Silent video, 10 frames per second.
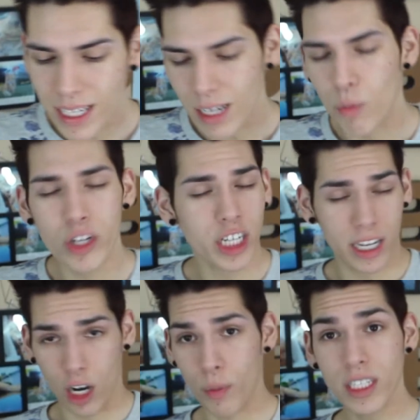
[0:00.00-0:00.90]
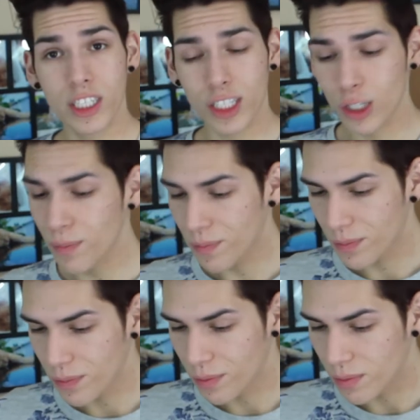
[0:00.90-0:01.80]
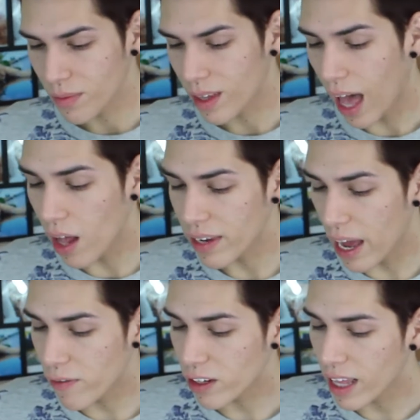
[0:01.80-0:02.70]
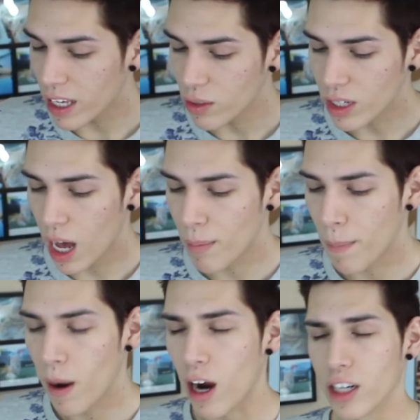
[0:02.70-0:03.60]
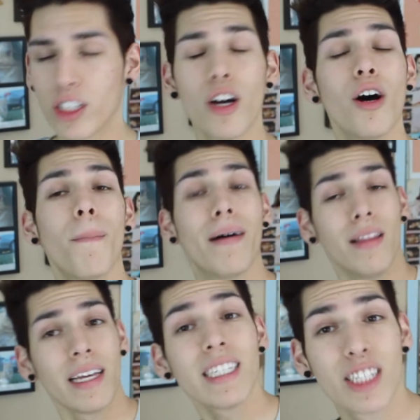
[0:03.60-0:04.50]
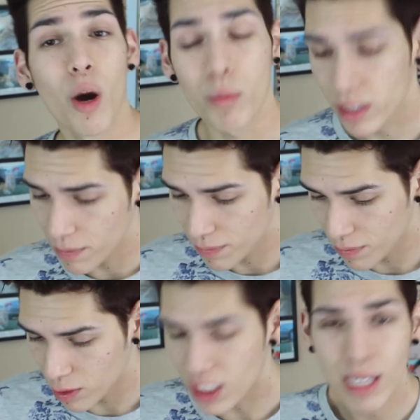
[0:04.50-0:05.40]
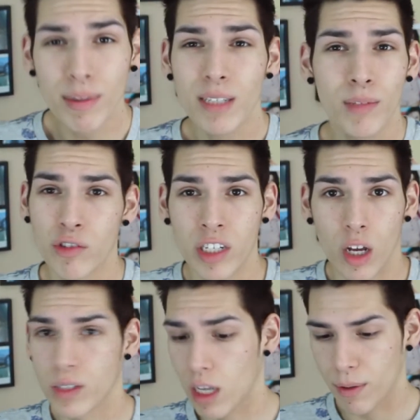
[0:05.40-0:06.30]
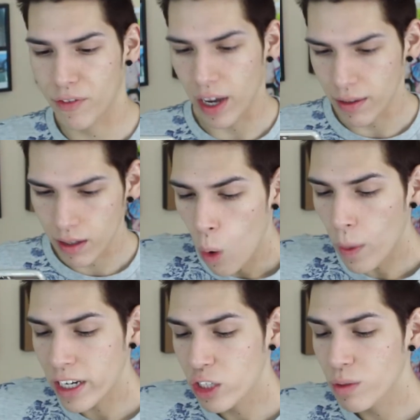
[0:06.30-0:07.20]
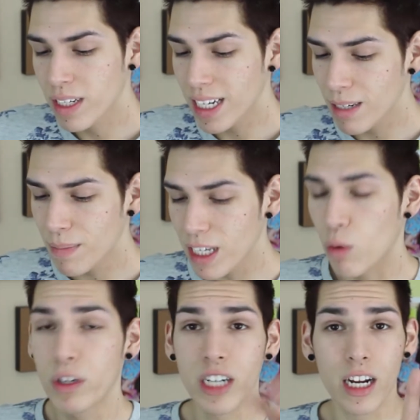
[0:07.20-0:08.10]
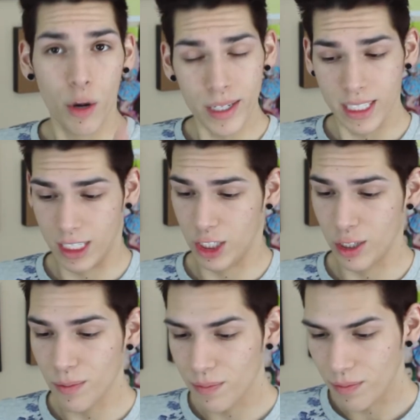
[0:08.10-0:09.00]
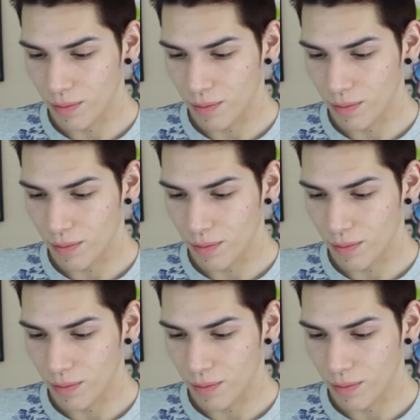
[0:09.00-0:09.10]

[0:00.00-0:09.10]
me, which I always do, I'll never let you come apart. Please don't. Just give me some Doritos, I'll be fine. When you need me, which I always need you,